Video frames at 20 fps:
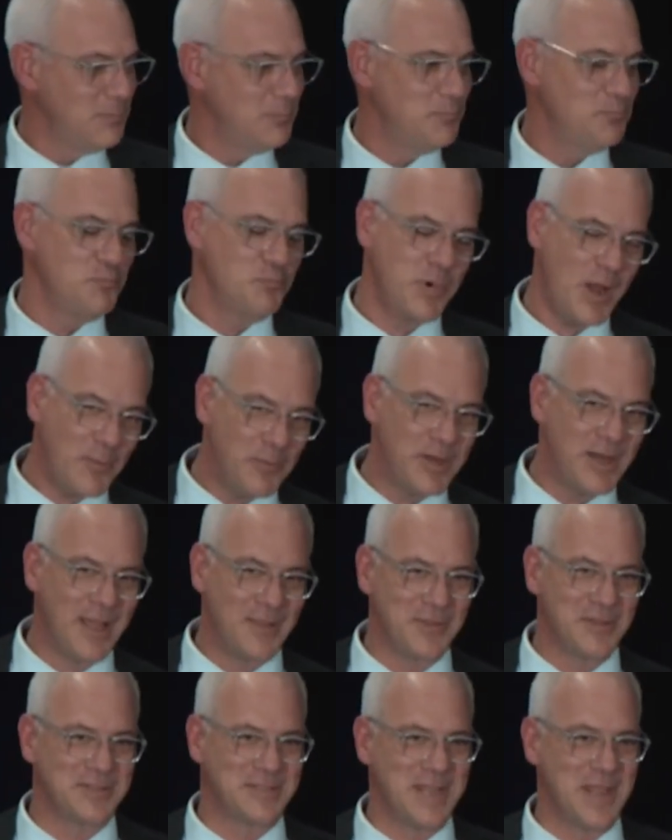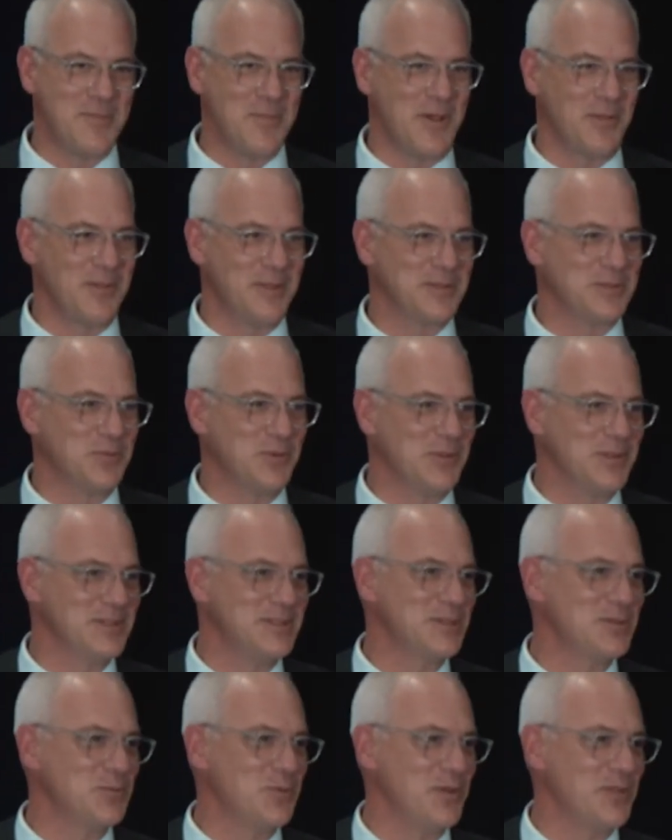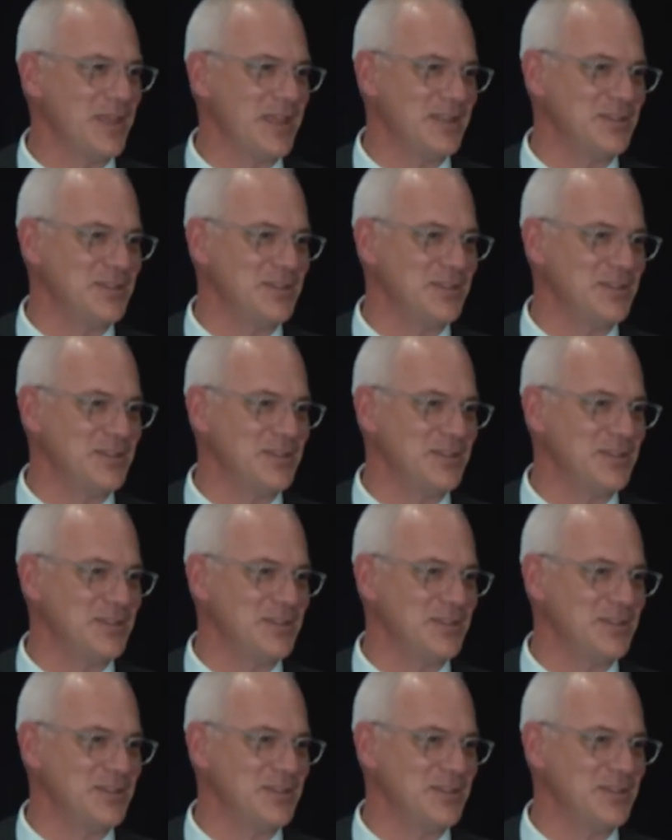Probably not the same on this one. This is one that has